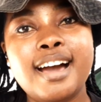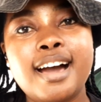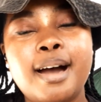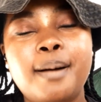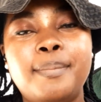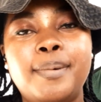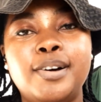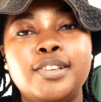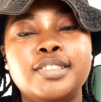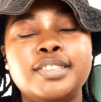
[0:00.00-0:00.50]

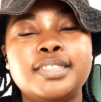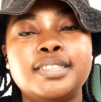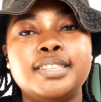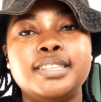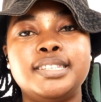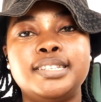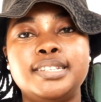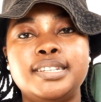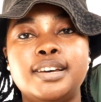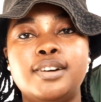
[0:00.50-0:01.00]
about
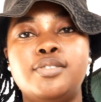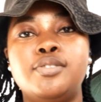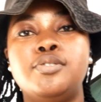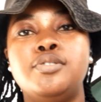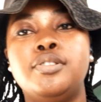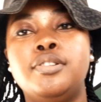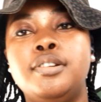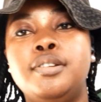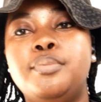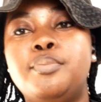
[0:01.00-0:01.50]

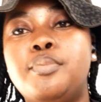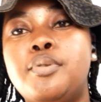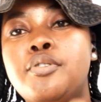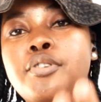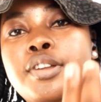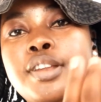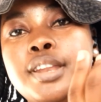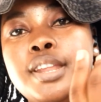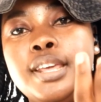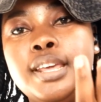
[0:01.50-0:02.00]
sisterhood,
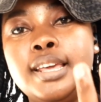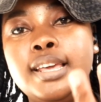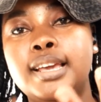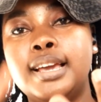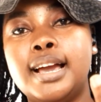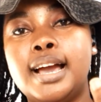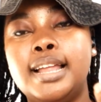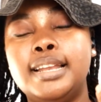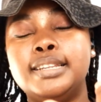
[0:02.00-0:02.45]
bonding,